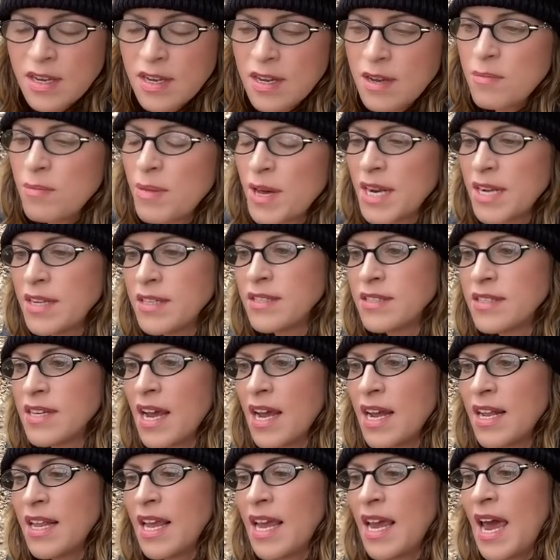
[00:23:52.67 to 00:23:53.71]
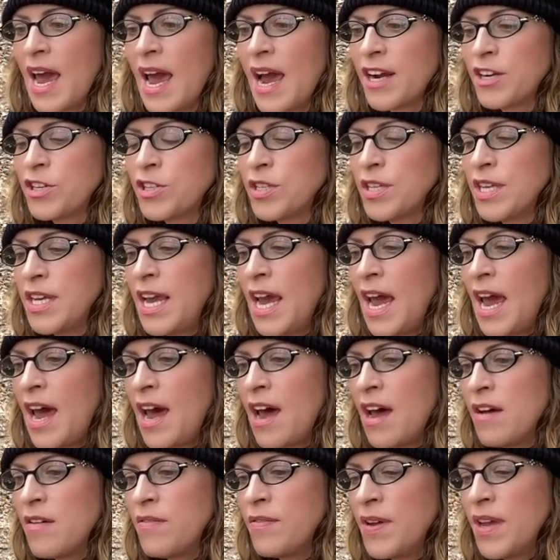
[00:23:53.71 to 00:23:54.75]
but instead they actually
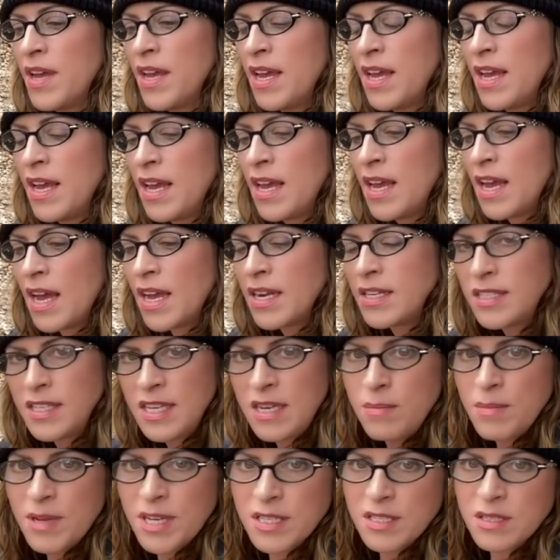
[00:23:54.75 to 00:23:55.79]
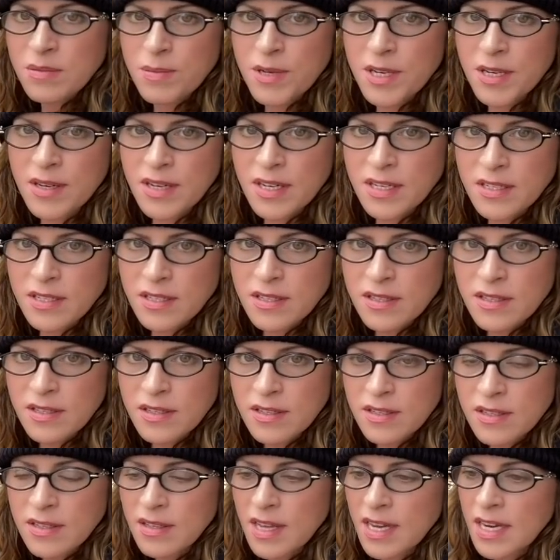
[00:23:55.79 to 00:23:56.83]
have a demon spirit,
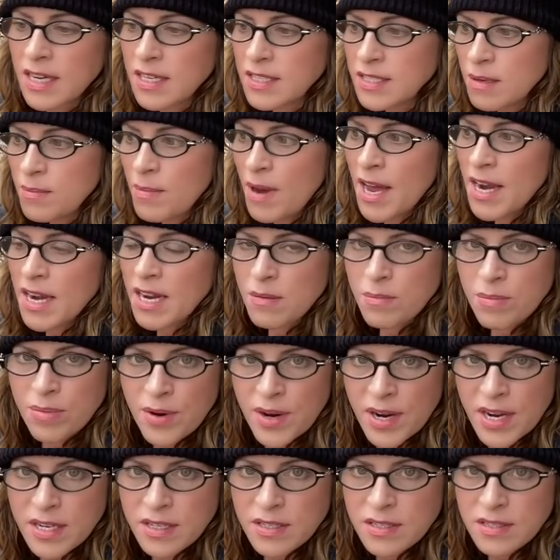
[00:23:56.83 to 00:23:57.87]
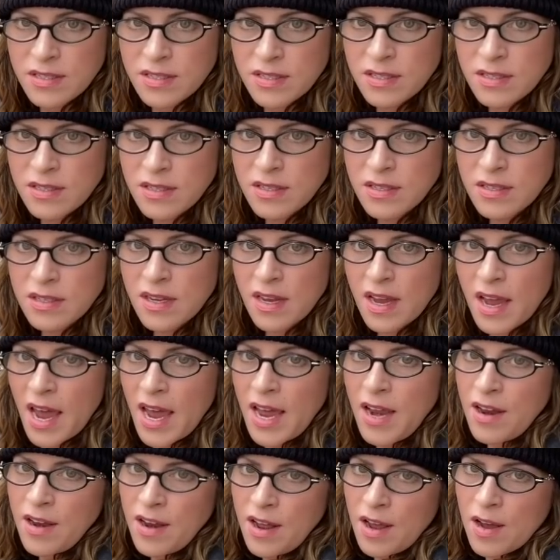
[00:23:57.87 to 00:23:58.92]
like a demonic prince. I
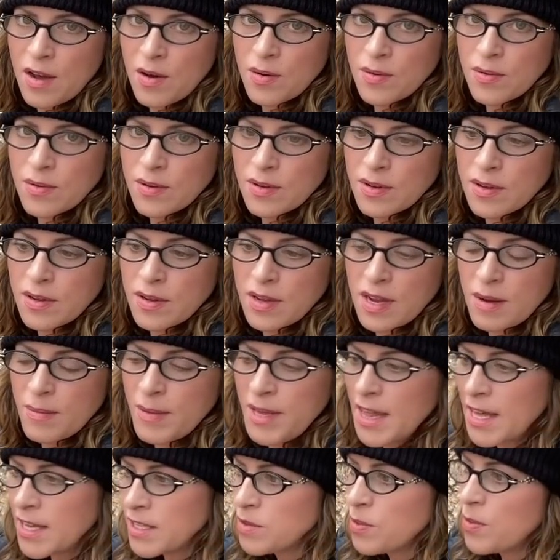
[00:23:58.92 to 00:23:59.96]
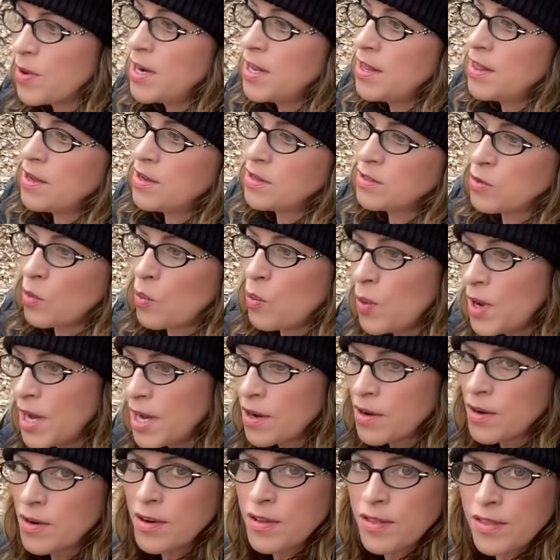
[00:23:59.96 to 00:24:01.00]
don't know. I mean, that's one of those
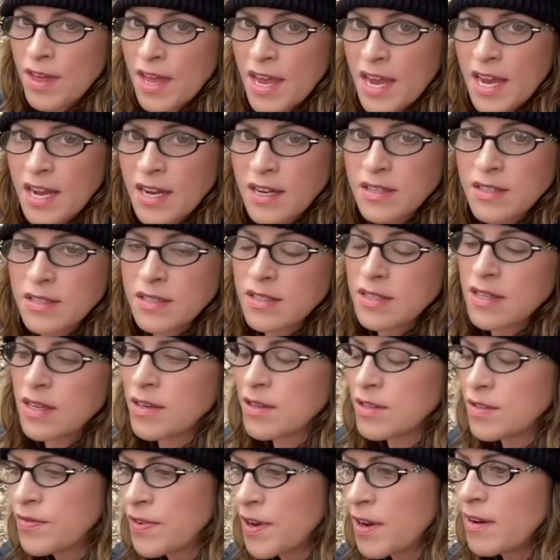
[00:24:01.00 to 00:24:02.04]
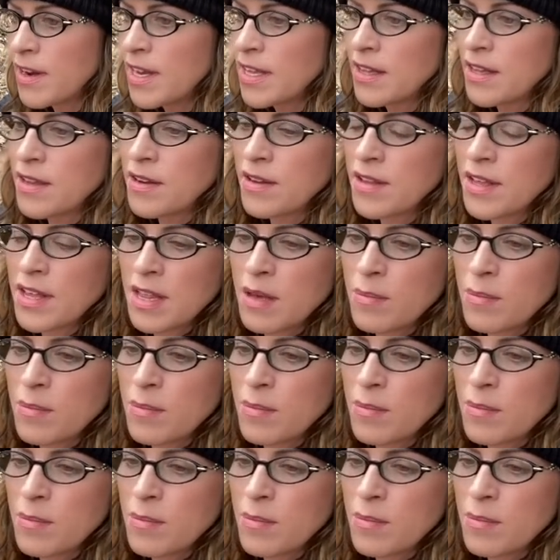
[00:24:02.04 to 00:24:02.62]
weird things. There's very little in the